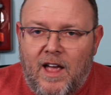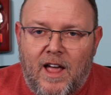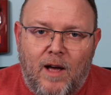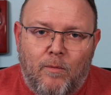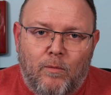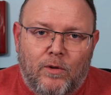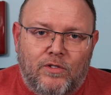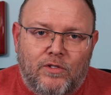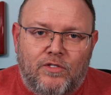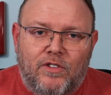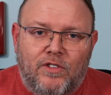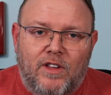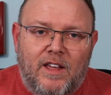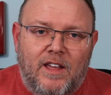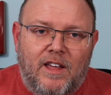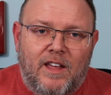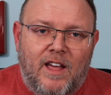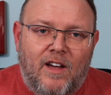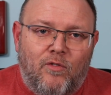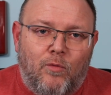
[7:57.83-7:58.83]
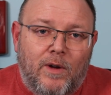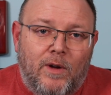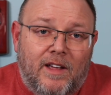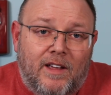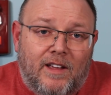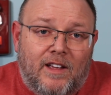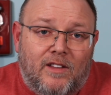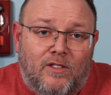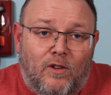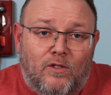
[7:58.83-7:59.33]
and we'll see if we
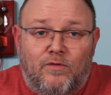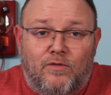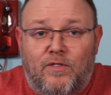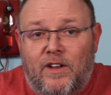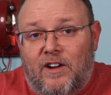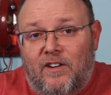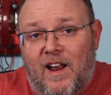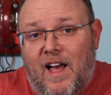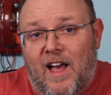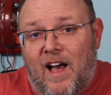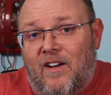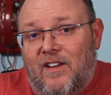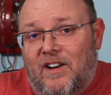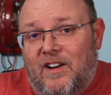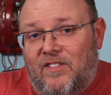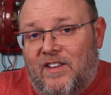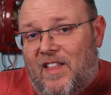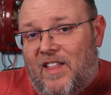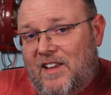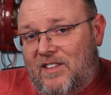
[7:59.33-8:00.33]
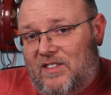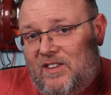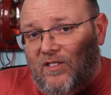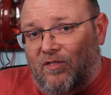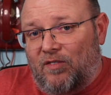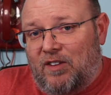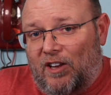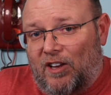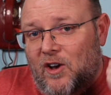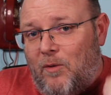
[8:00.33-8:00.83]
can get those figured out. And if you like this
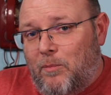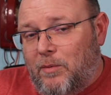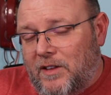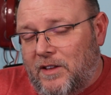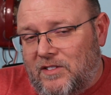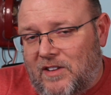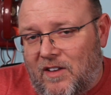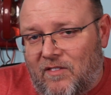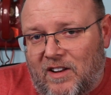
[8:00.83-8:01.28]
video, please give it a